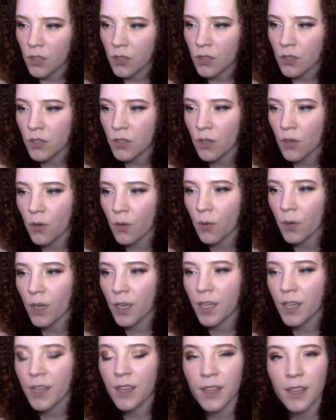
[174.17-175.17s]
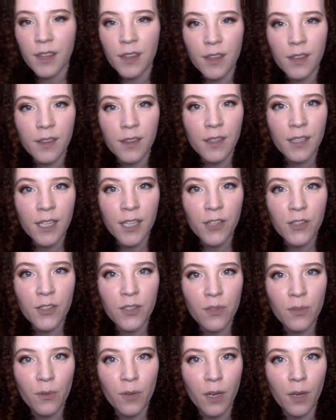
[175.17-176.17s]
So here's
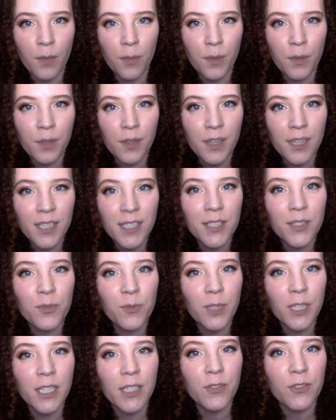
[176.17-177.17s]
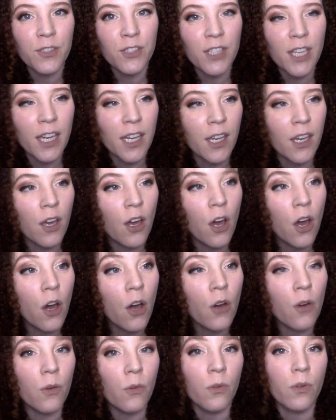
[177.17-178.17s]
the rub. This is when he was like,
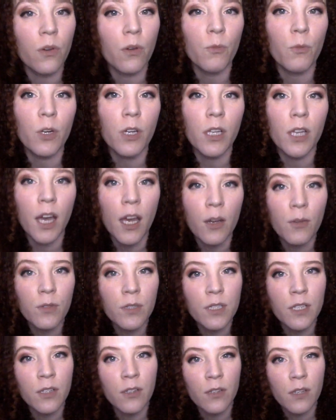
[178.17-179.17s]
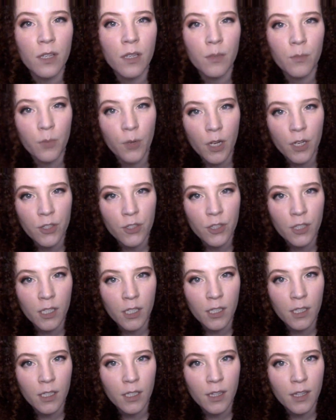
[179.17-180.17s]
oh, well, I was under the
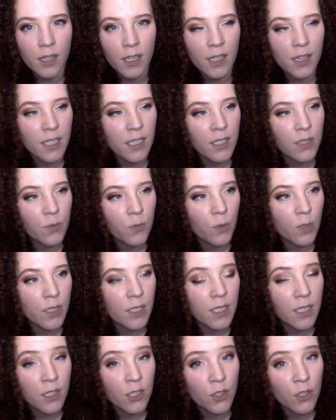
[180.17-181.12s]
impression that this was a